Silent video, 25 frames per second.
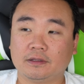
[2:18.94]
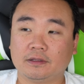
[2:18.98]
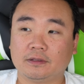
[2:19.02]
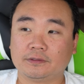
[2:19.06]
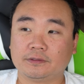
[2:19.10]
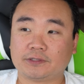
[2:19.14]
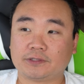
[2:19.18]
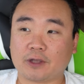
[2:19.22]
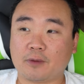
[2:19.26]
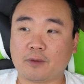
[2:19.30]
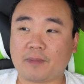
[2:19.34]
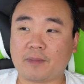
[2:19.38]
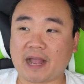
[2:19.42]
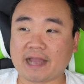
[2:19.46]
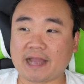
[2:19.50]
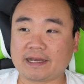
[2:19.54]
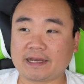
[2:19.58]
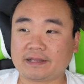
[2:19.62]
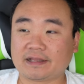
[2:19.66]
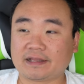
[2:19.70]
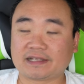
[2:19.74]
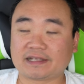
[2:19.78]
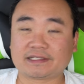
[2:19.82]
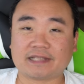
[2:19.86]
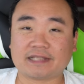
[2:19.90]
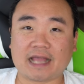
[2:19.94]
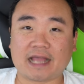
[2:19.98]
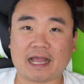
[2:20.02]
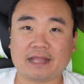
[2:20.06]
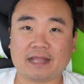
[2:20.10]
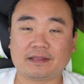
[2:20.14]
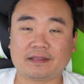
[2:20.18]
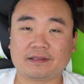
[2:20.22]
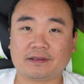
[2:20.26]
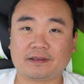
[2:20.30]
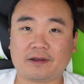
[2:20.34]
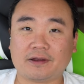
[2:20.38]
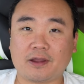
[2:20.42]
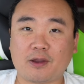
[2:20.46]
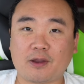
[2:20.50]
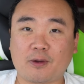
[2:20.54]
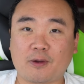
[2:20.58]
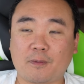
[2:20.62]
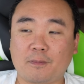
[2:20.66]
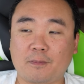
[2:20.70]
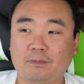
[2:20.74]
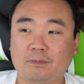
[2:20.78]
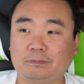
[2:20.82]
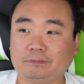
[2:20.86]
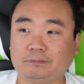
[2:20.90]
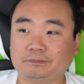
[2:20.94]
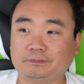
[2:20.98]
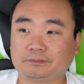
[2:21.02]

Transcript: joe biden let's not you know